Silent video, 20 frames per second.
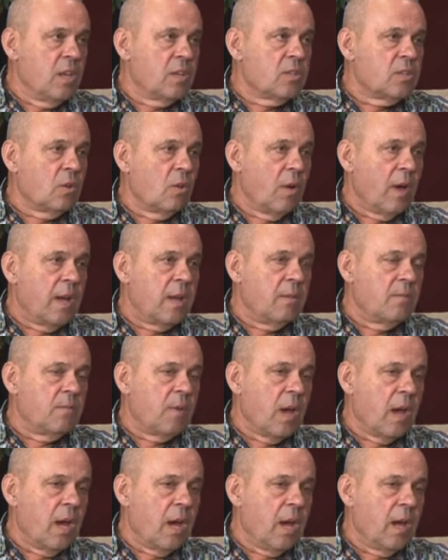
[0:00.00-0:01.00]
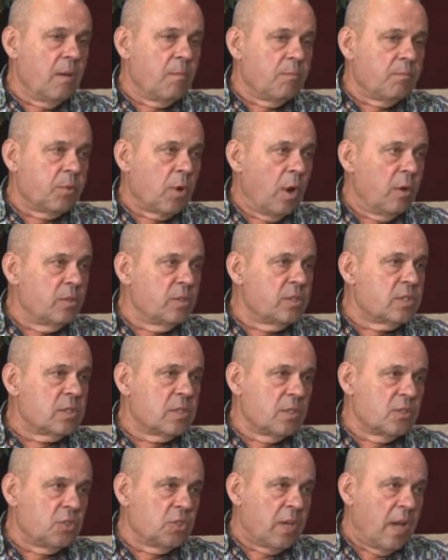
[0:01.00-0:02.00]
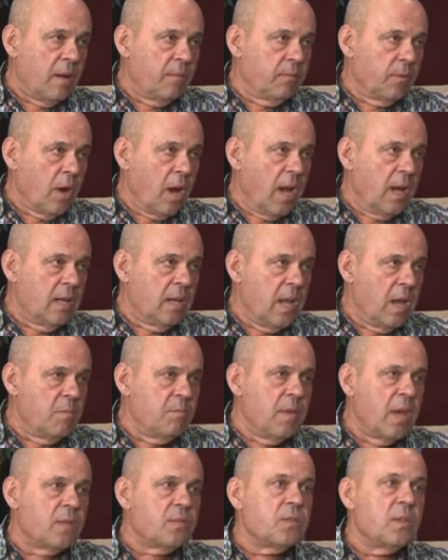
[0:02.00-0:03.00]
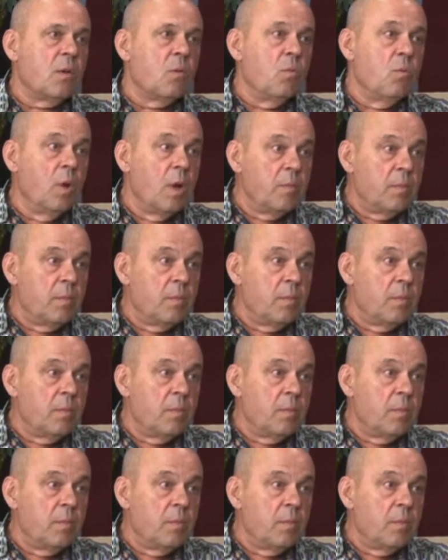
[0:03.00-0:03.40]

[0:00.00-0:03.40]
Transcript: So I uh, approached Chevron and met the